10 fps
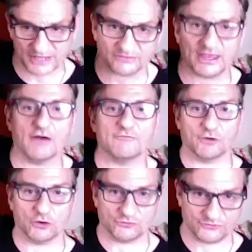scout
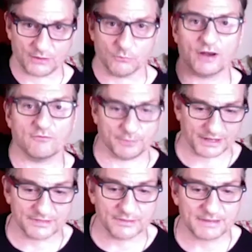first and whatever. But
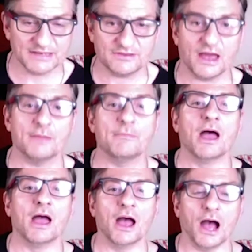in the meantime,
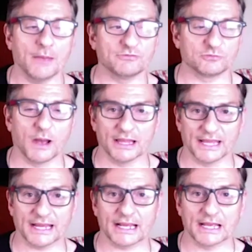I'm
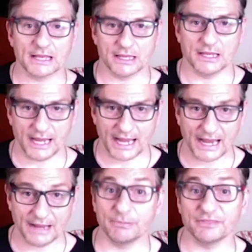swelling.
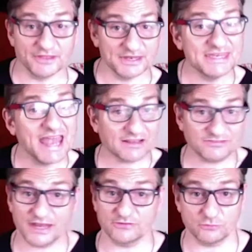But the next
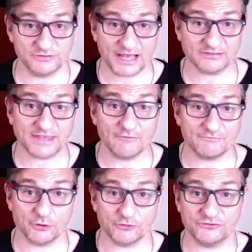day, so tech scout
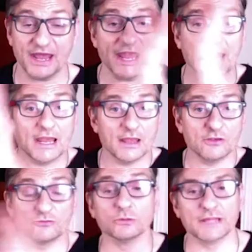first day,
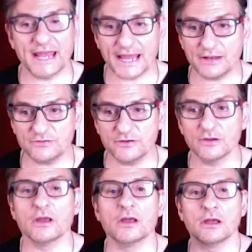so land,
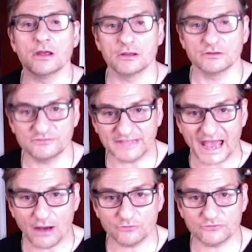
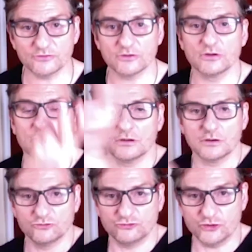scout,
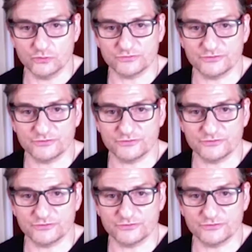shoot.